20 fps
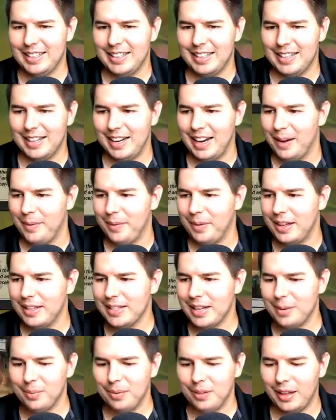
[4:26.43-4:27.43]
All right, plays out
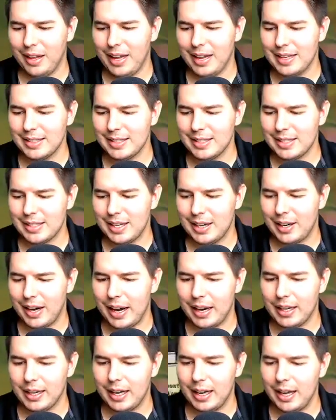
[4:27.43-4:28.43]
of Plains. All
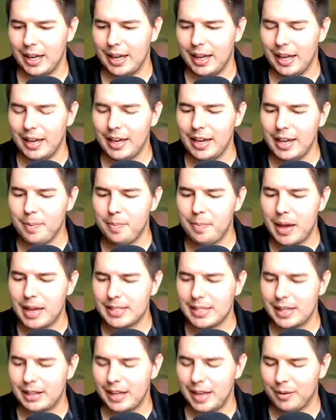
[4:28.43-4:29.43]
right, any
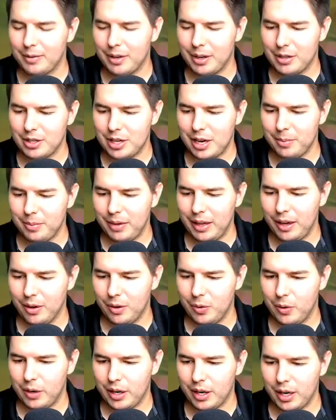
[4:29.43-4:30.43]
basic land we're going to try to play out
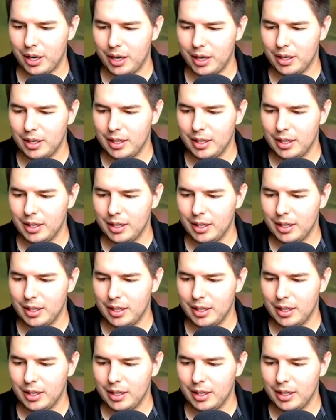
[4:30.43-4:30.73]
quicker.